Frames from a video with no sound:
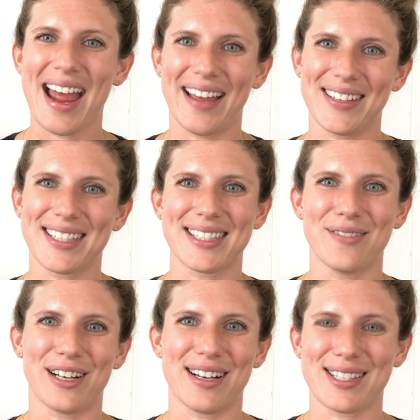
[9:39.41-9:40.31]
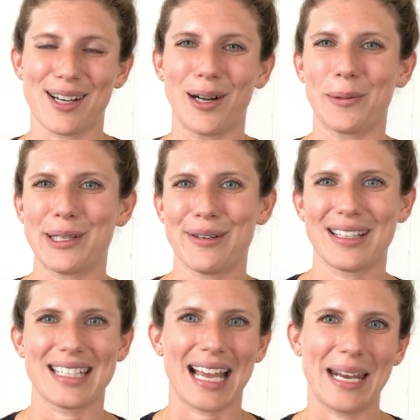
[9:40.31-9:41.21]
And this is the very start where you
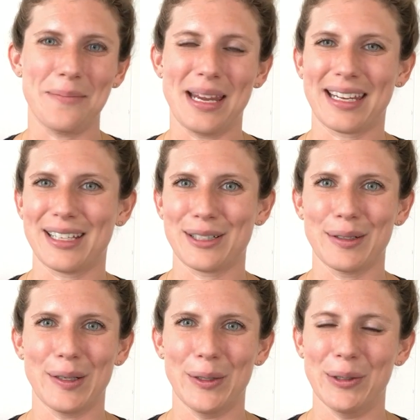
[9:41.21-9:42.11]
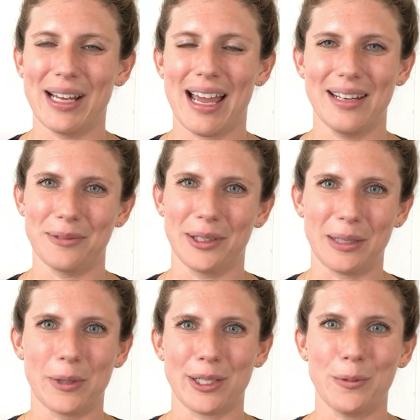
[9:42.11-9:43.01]
get to kind of make it your own and
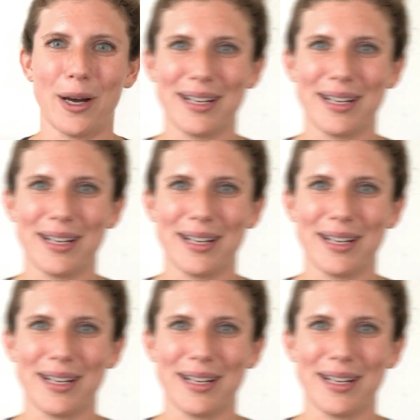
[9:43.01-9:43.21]
really what you want